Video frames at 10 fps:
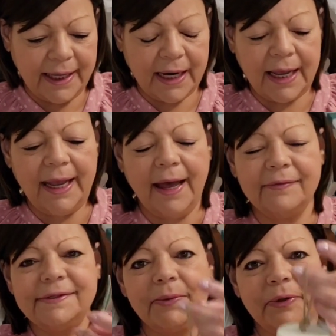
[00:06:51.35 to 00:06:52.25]
And I have
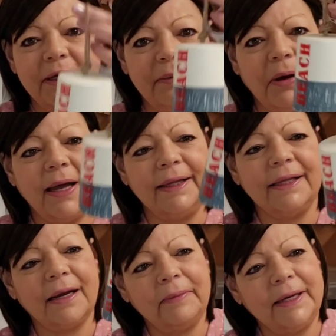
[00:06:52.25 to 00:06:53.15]
someone in mind
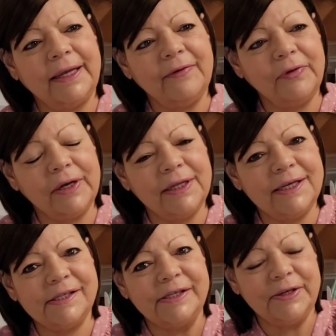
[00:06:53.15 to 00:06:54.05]
that I'm going to give one of
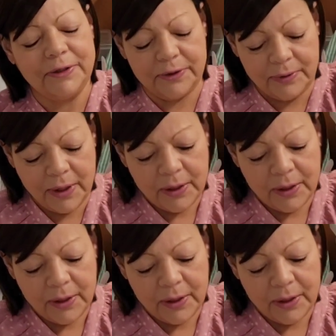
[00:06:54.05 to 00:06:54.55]
these to.